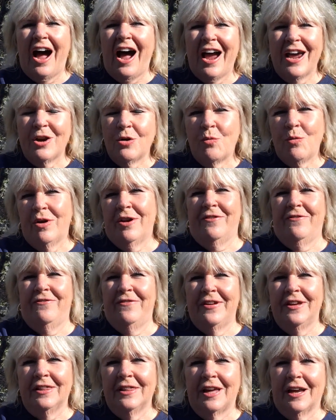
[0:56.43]
I don't want to
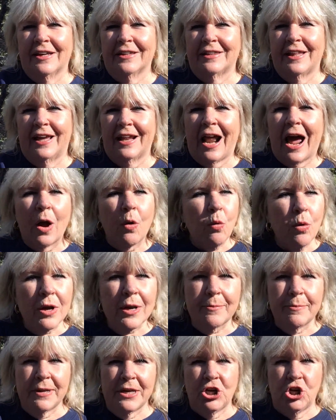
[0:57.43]
feel like that. I
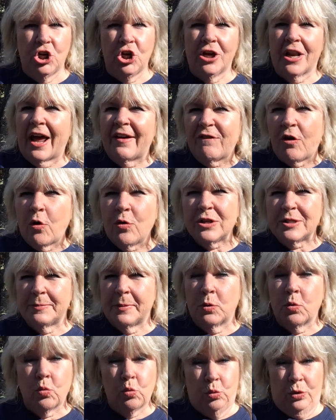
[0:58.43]
want to be good. I've always
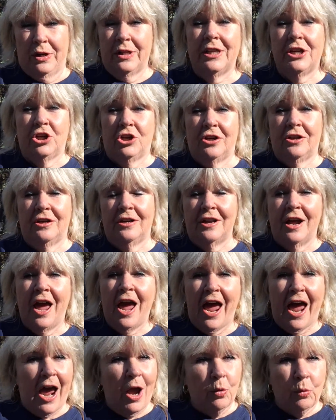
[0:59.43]
been really good
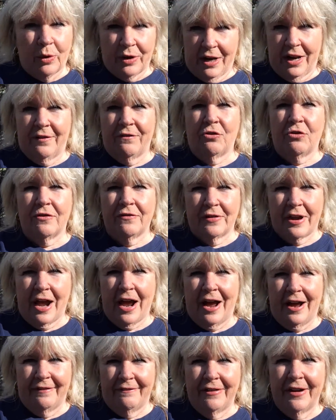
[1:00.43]
at whatever
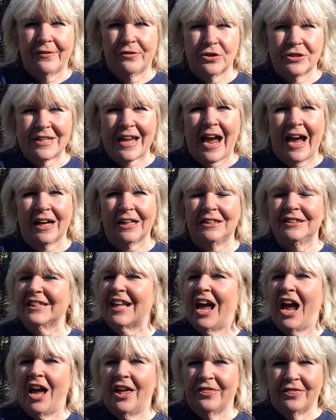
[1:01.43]
I've ever tackled.
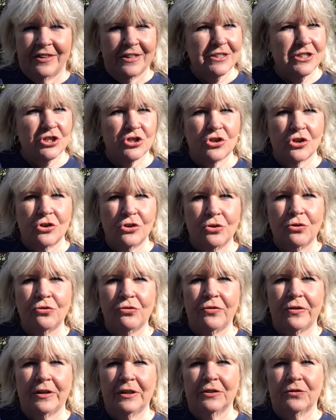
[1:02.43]
This is a new
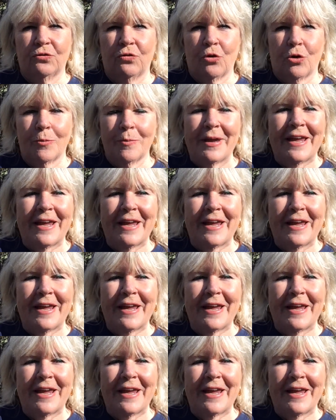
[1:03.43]
field for